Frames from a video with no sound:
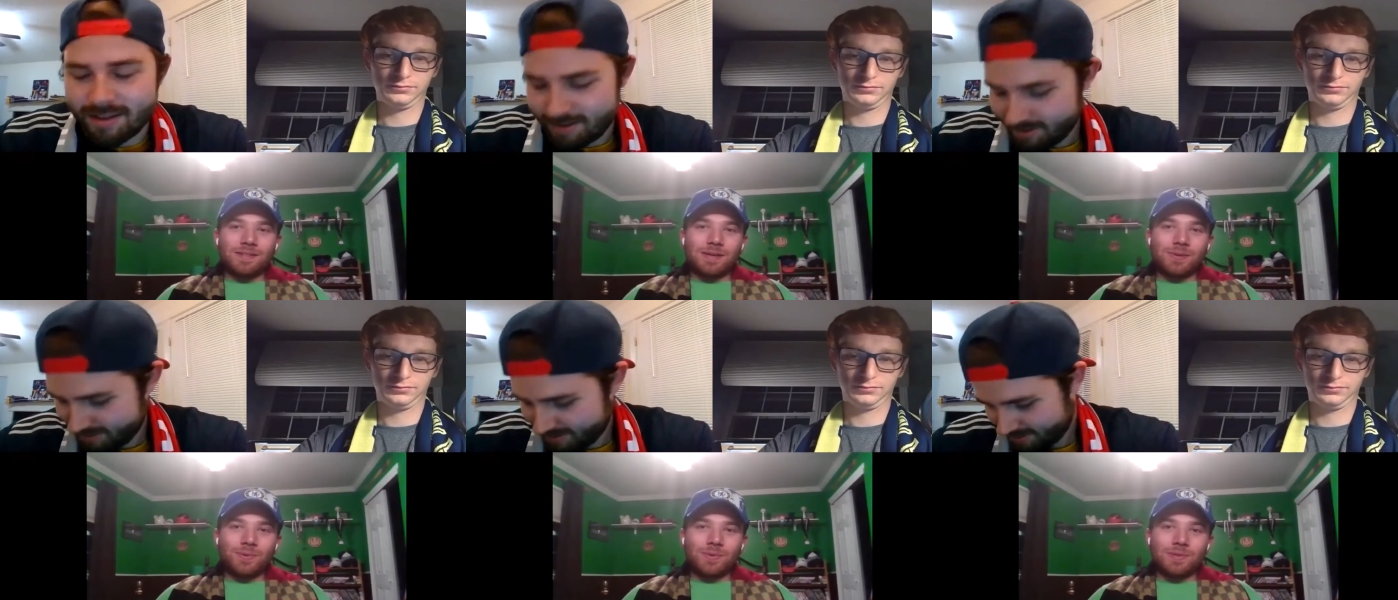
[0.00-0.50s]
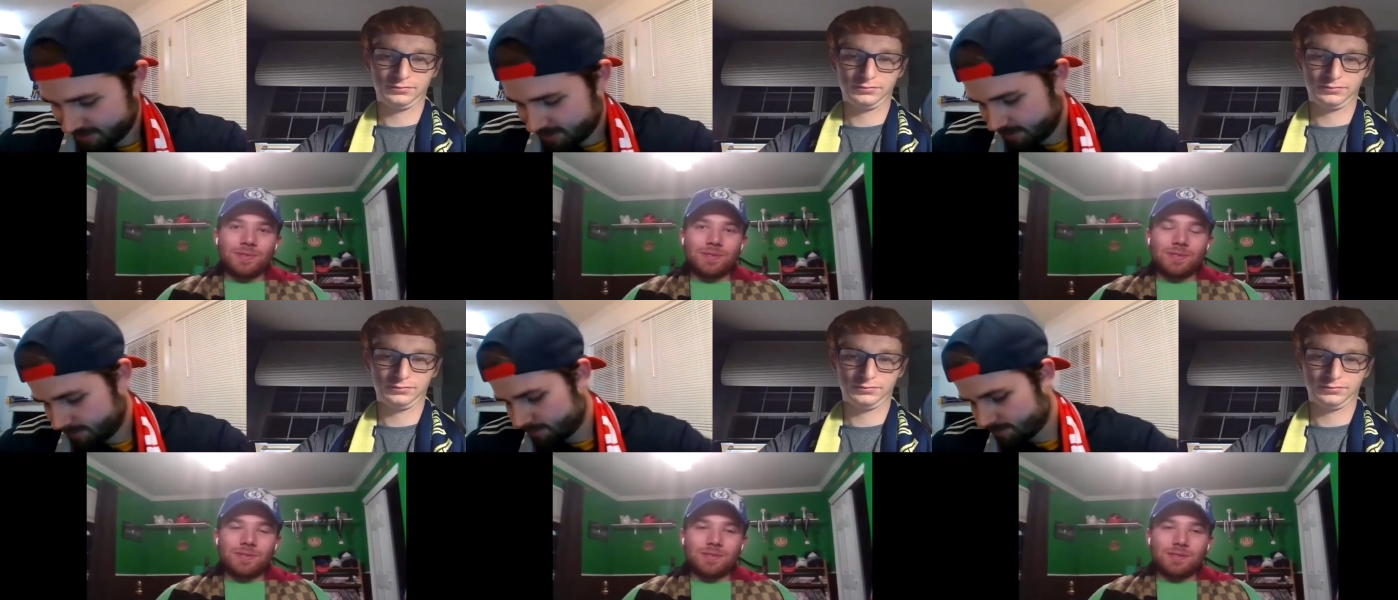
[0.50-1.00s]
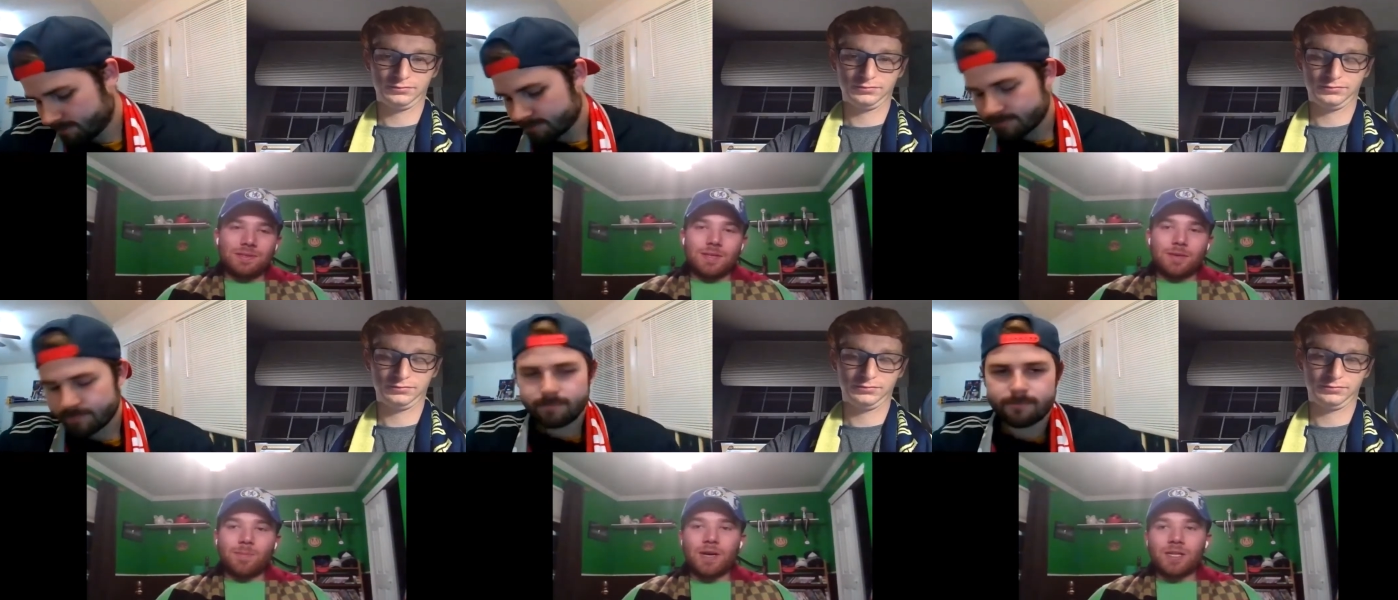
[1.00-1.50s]
Speaker 1: that was
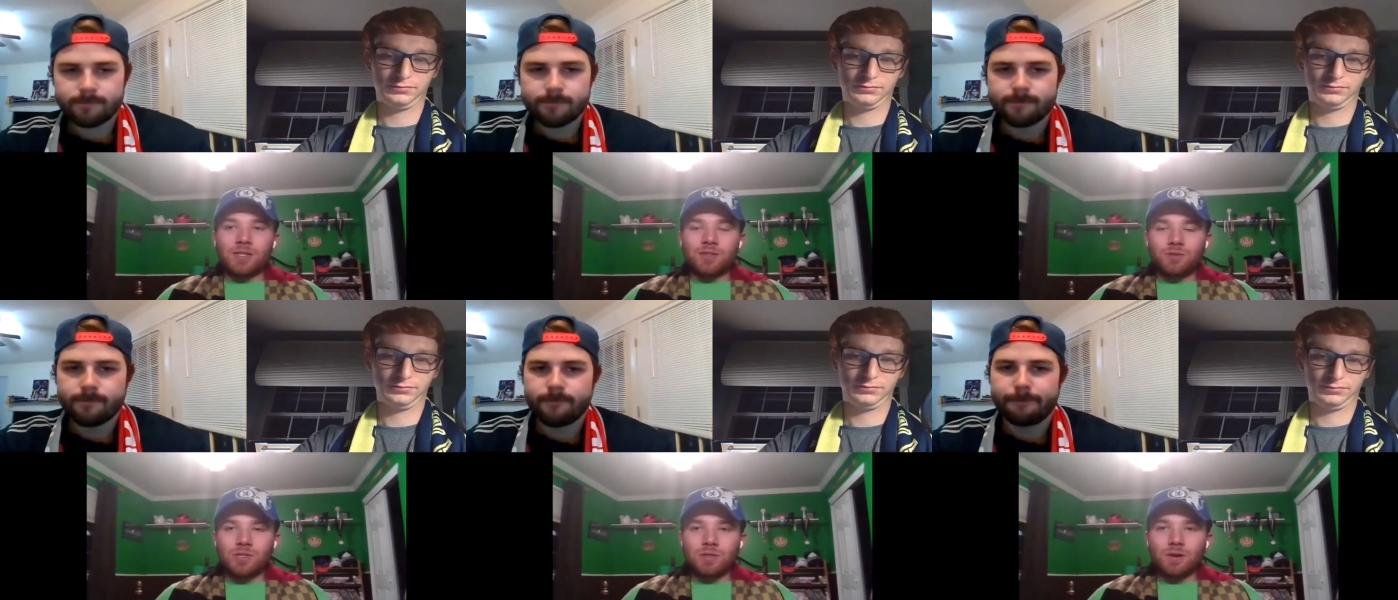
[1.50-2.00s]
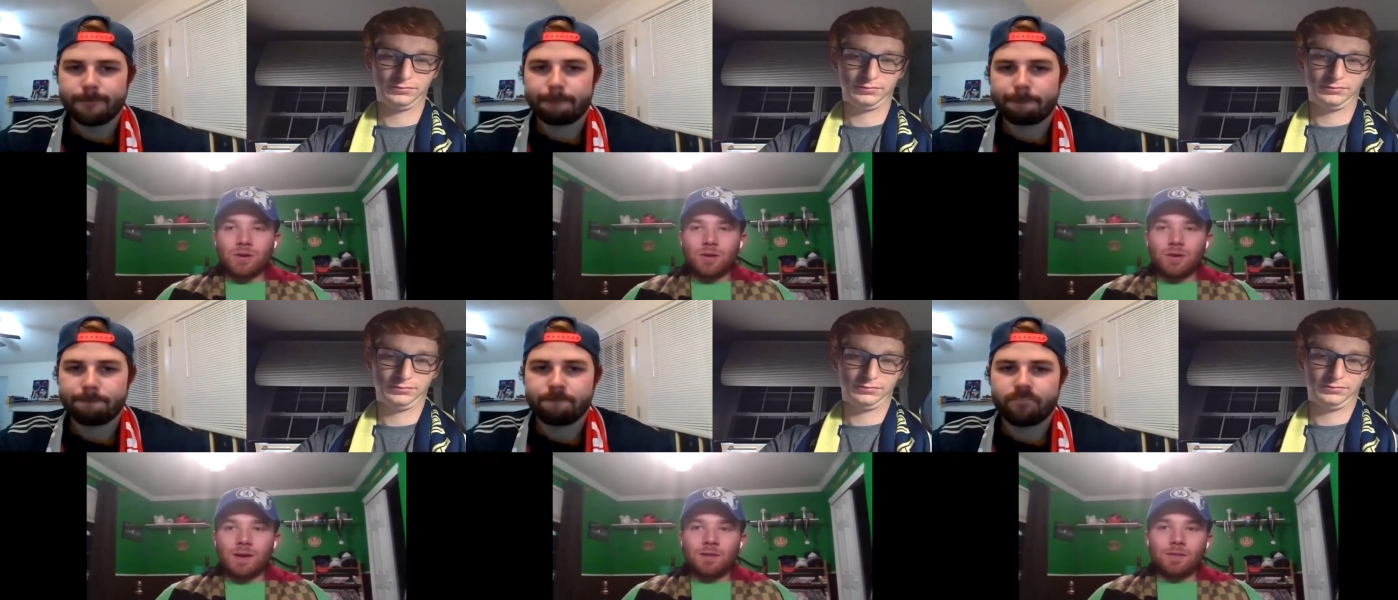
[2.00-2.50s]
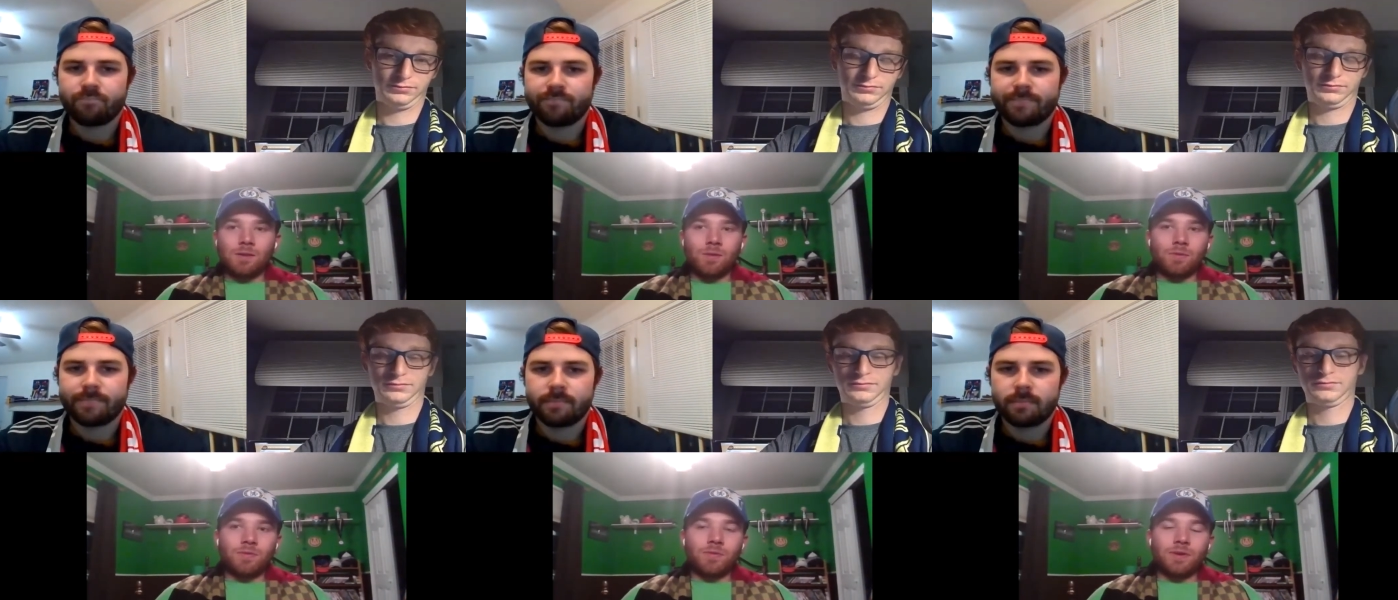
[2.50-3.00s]
in Montreal on
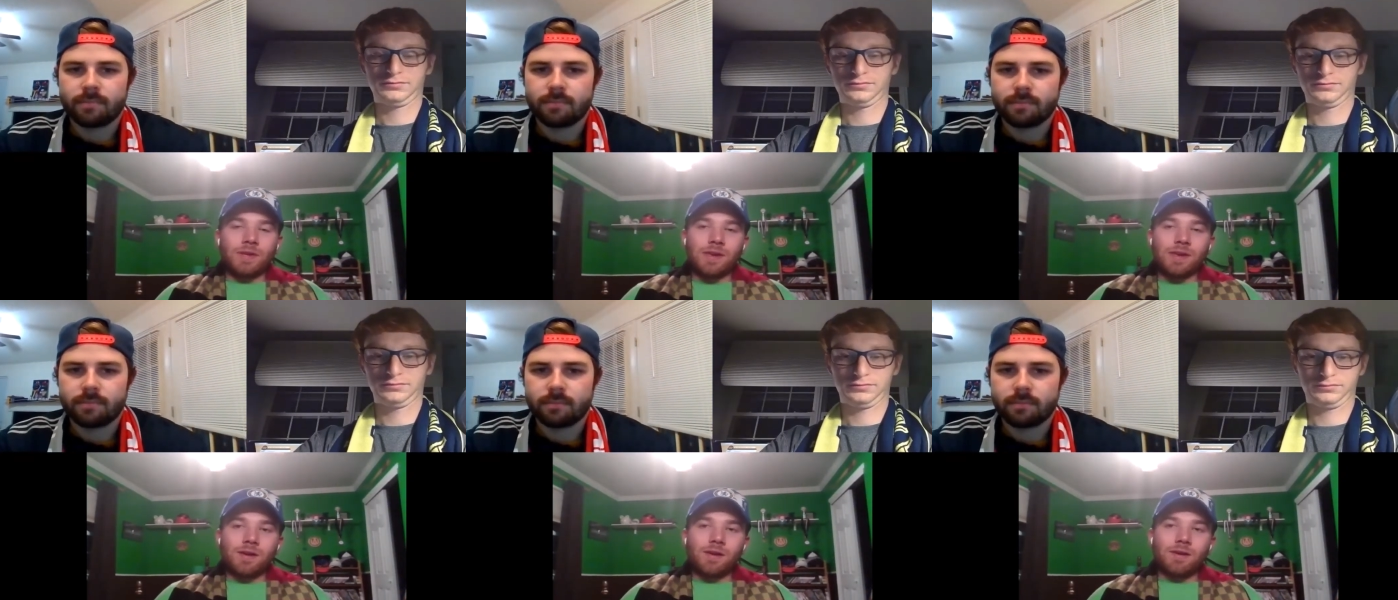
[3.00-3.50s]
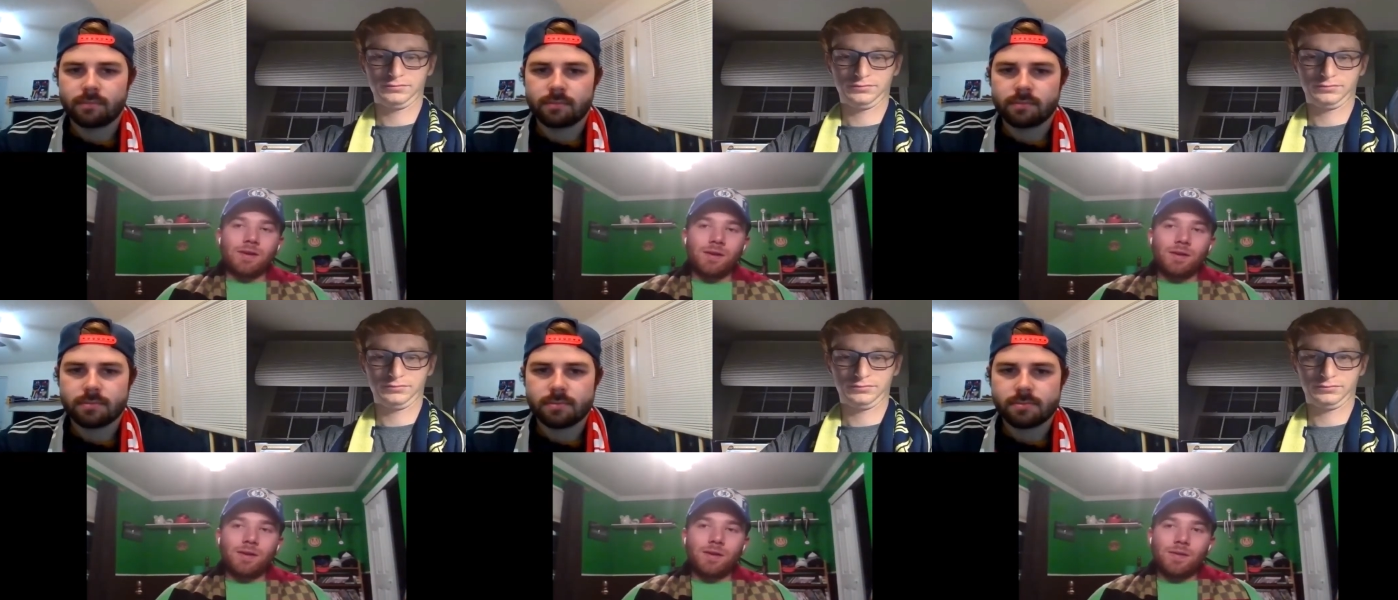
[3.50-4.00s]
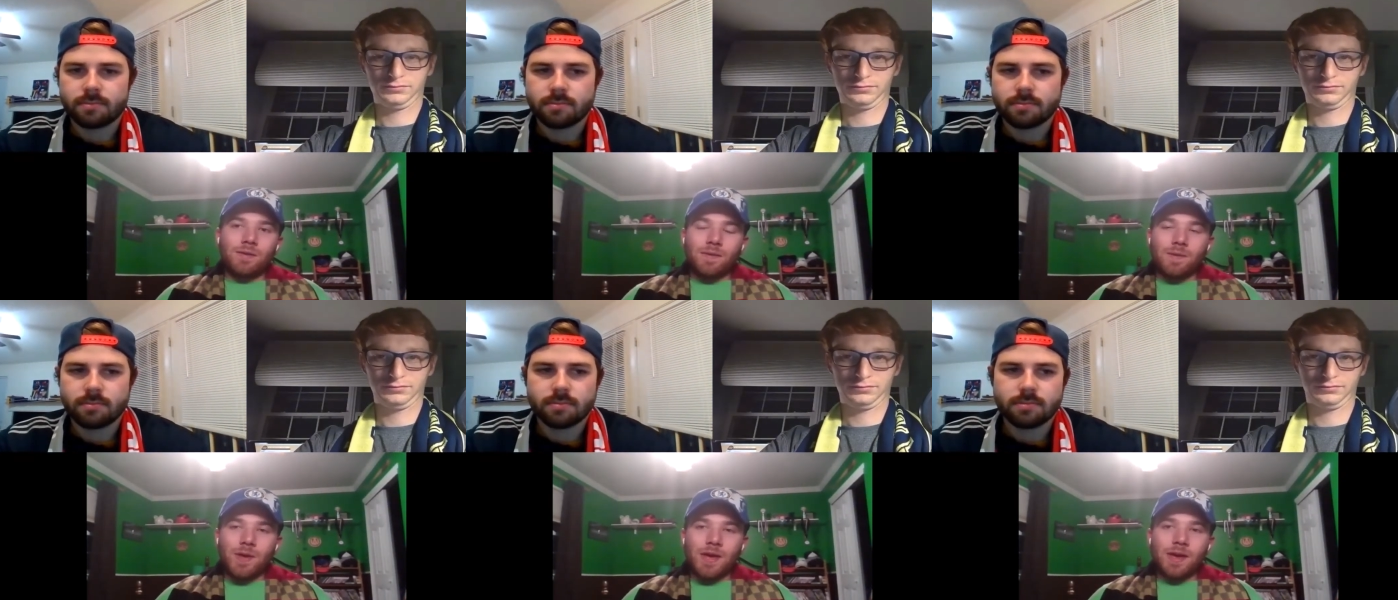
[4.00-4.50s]
loan for a year.
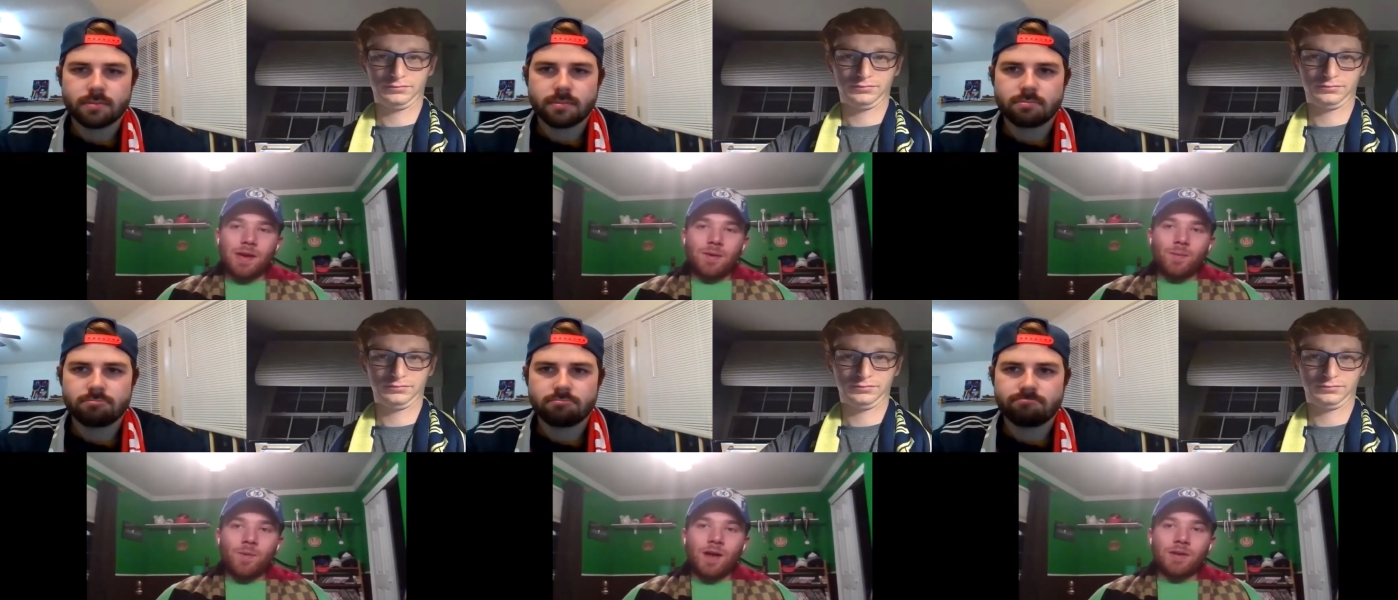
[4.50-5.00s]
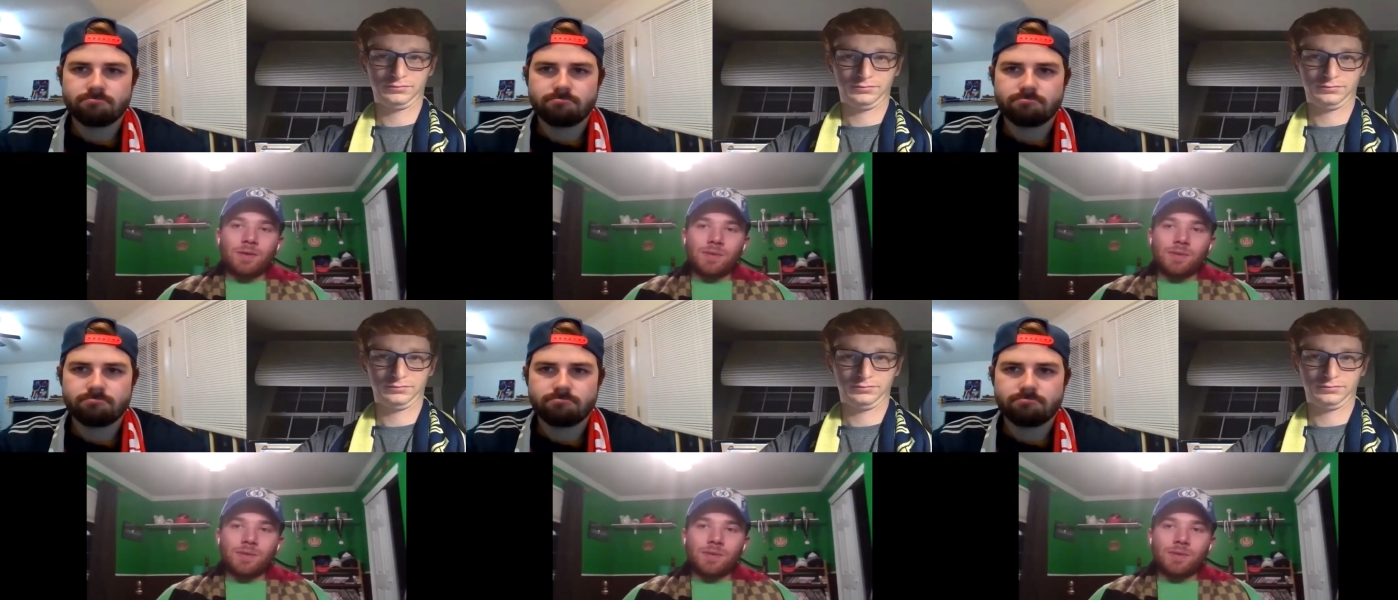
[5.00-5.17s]
And while he